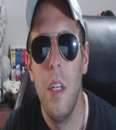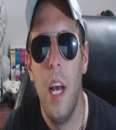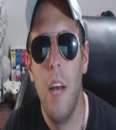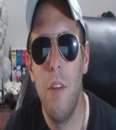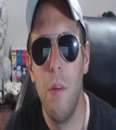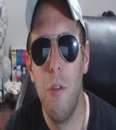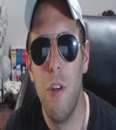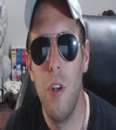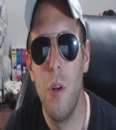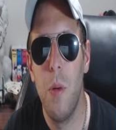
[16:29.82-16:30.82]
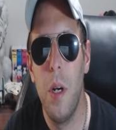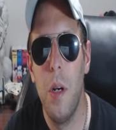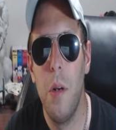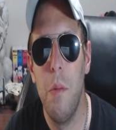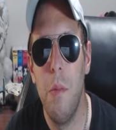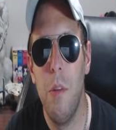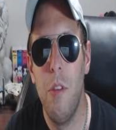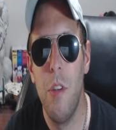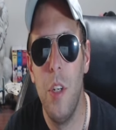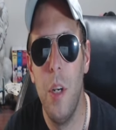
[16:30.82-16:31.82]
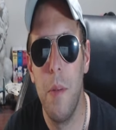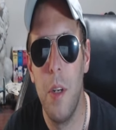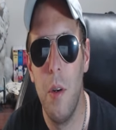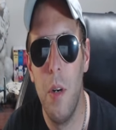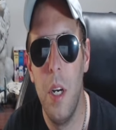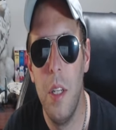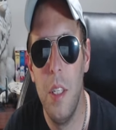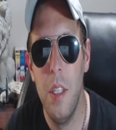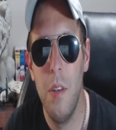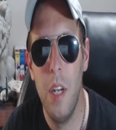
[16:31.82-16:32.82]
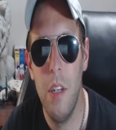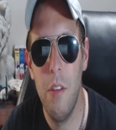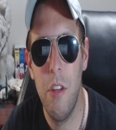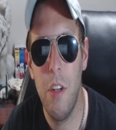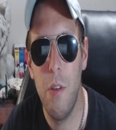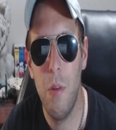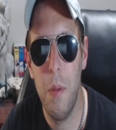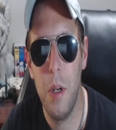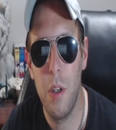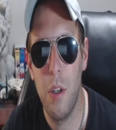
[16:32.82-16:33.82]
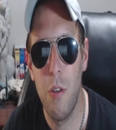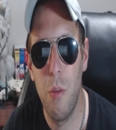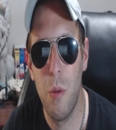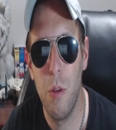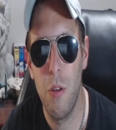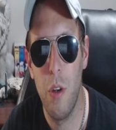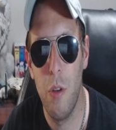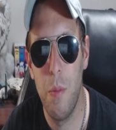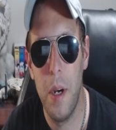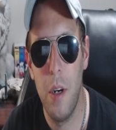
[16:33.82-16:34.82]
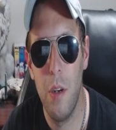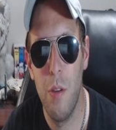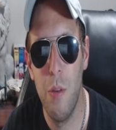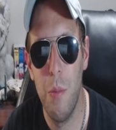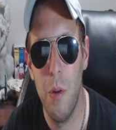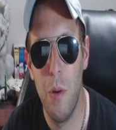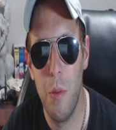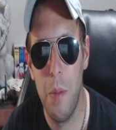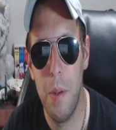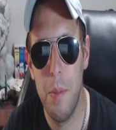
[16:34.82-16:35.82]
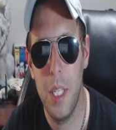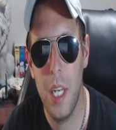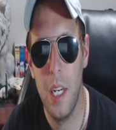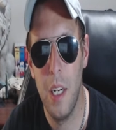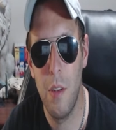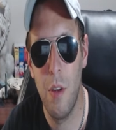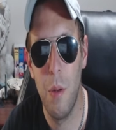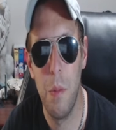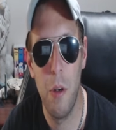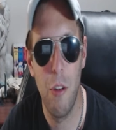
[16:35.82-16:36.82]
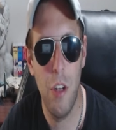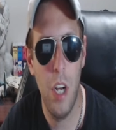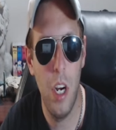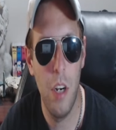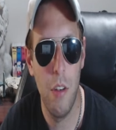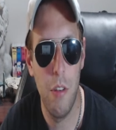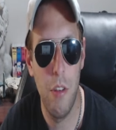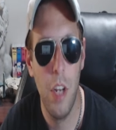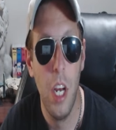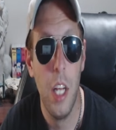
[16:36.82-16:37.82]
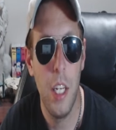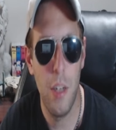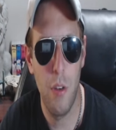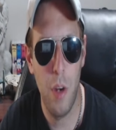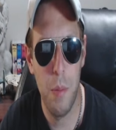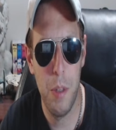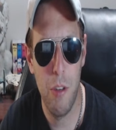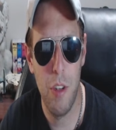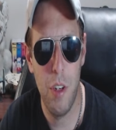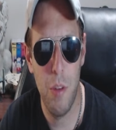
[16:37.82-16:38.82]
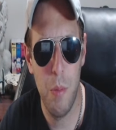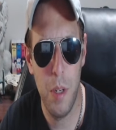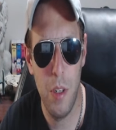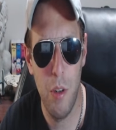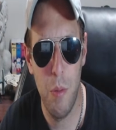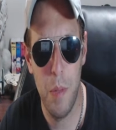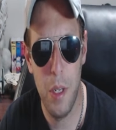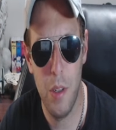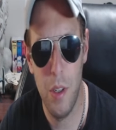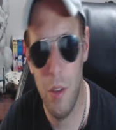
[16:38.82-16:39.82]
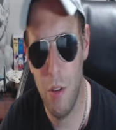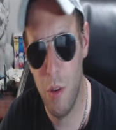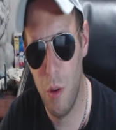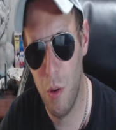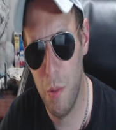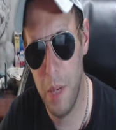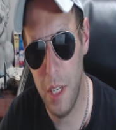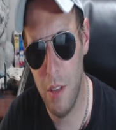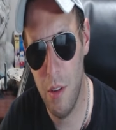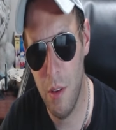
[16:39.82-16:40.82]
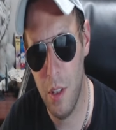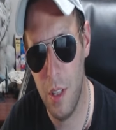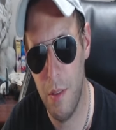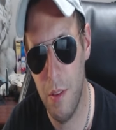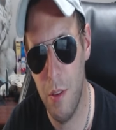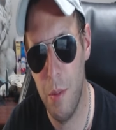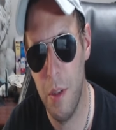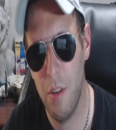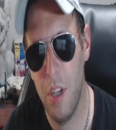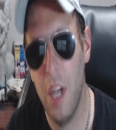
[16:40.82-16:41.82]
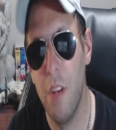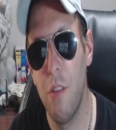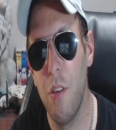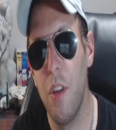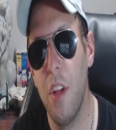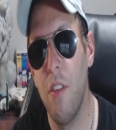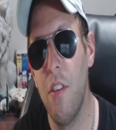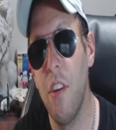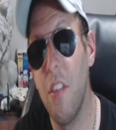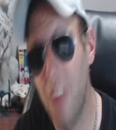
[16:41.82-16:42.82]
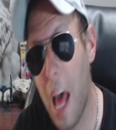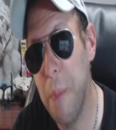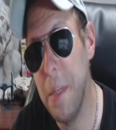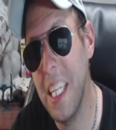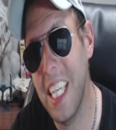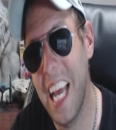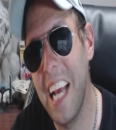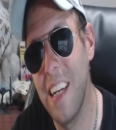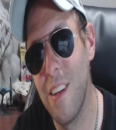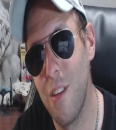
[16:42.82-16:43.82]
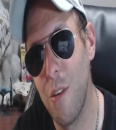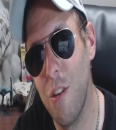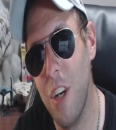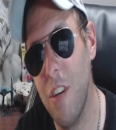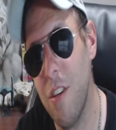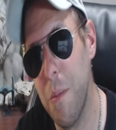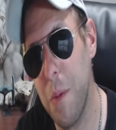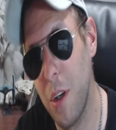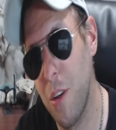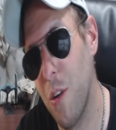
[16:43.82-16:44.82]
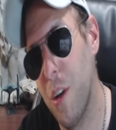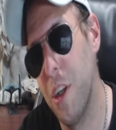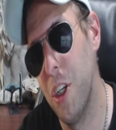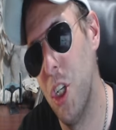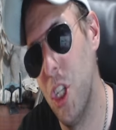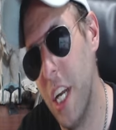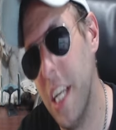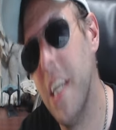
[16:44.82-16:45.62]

As I'm sure you're aware, Mr. Yamagohan, the United States of America is the world's greatest powerhouse in both public and underground martial arts. The underground martial arts market is bigger as an order of magnitude, and the level is immensely high. So does that mean the Kengan Association and Purgatory are shit